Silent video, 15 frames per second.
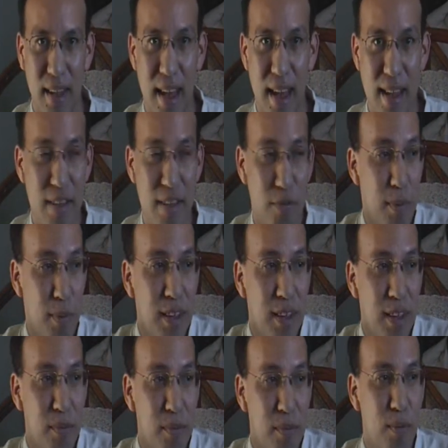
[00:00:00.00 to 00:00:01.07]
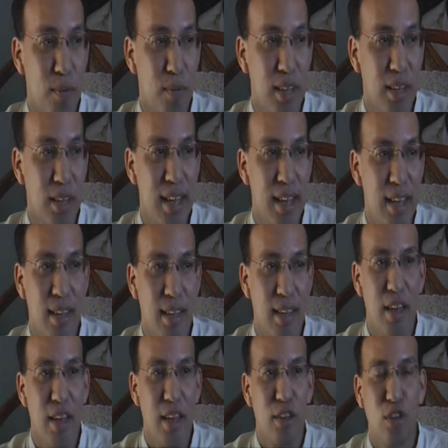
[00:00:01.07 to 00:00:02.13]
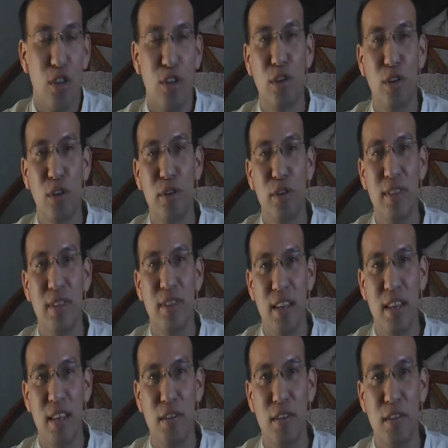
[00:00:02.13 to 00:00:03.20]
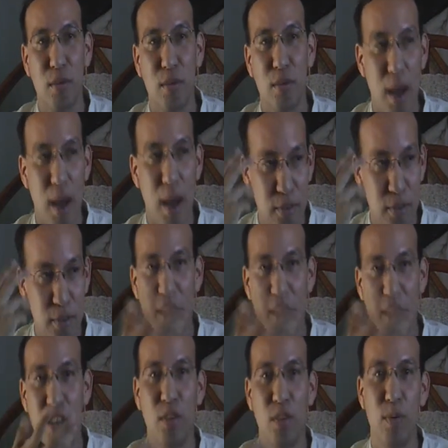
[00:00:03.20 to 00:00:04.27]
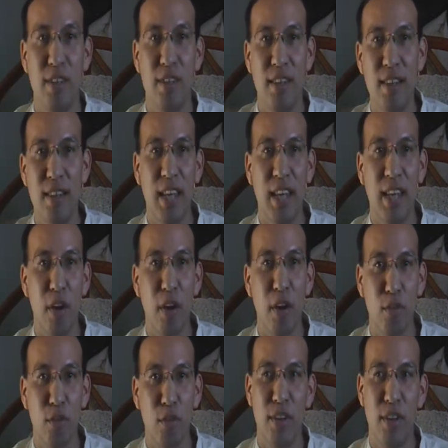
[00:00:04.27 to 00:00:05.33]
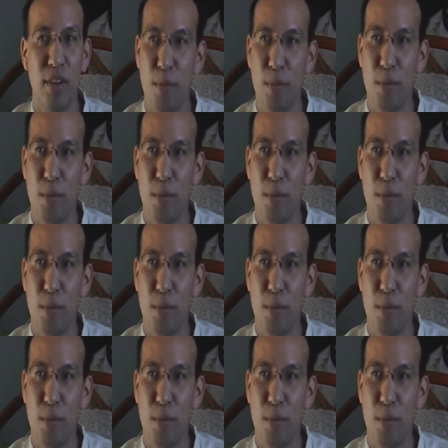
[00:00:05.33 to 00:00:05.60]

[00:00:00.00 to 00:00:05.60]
And that's what we love. We like to learn things through observation. We see these characters, we see them